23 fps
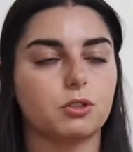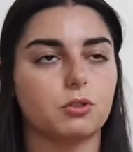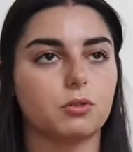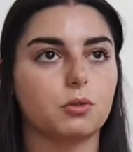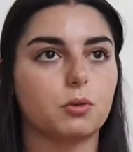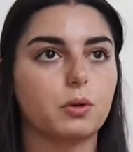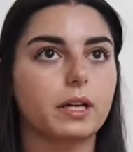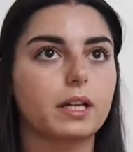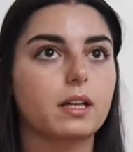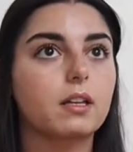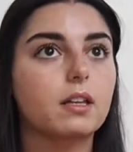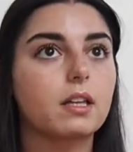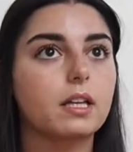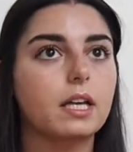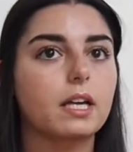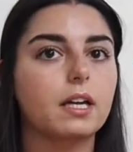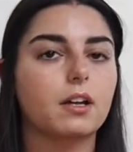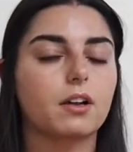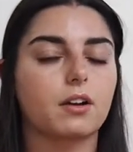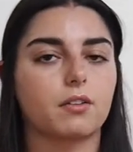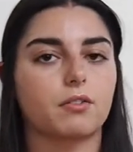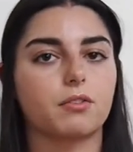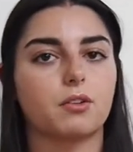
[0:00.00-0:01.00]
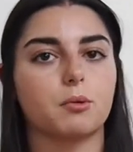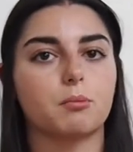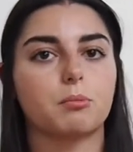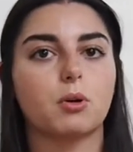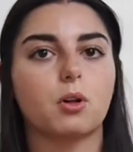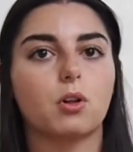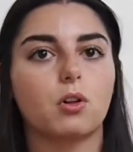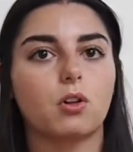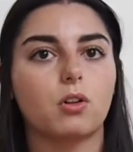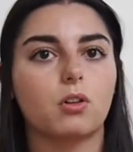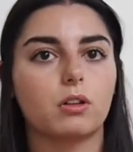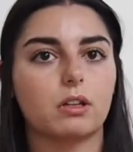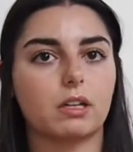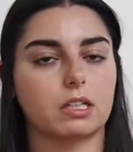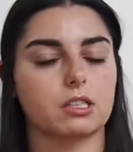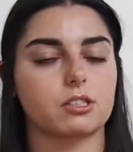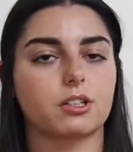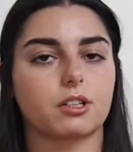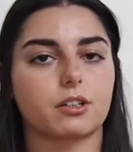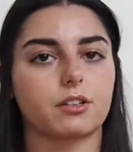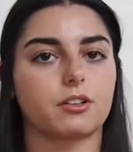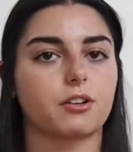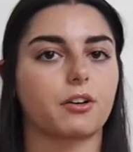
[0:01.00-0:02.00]
quickly, or if you pull in a
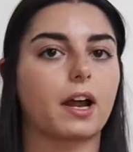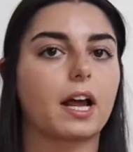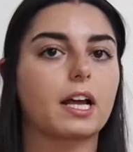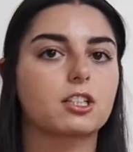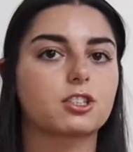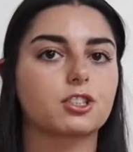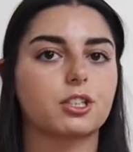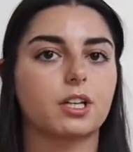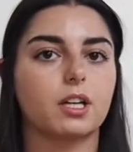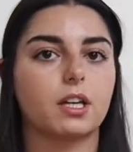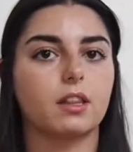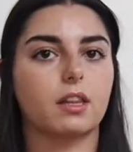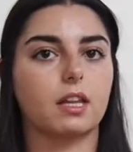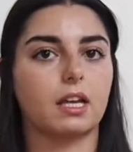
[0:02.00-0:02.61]
certain direction, they